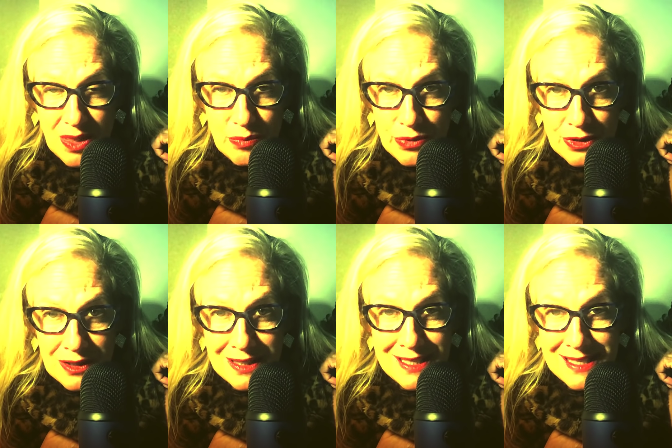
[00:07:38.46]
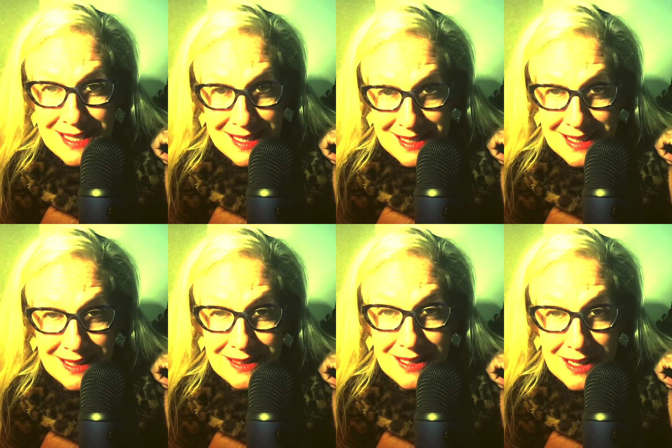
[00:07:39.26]
brutally
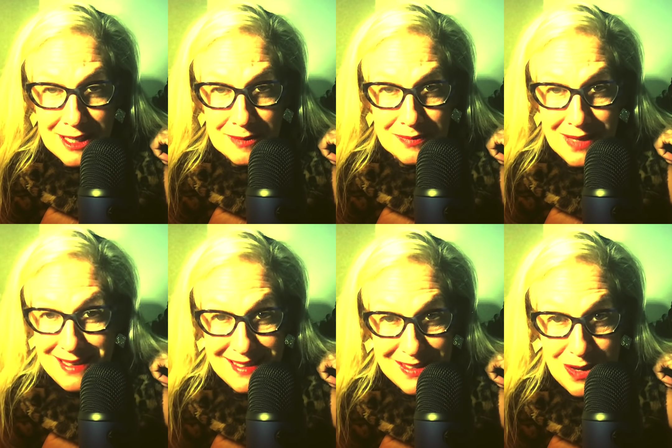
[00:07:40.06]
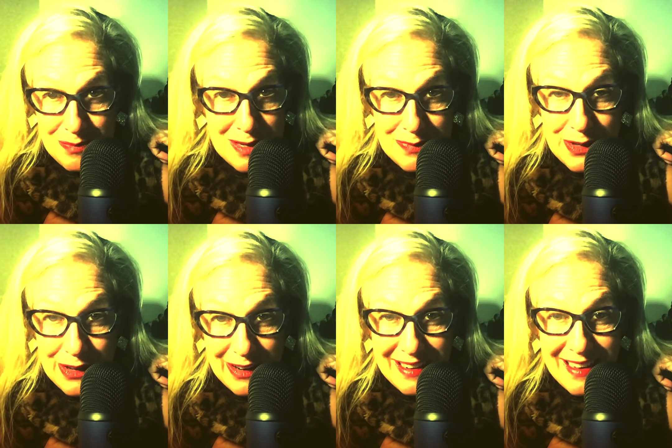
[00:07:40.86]
disgusting some people
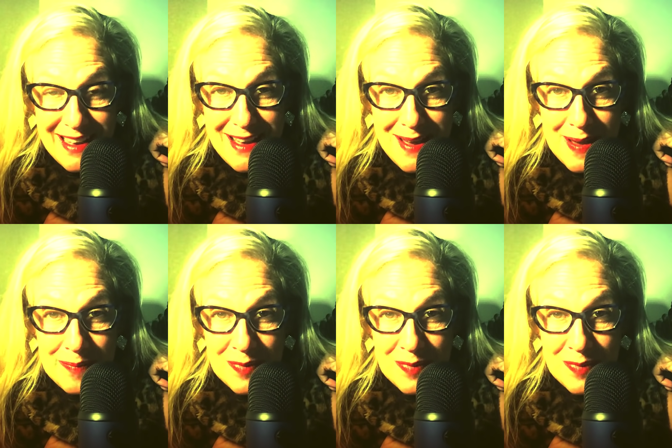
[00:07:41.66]
are.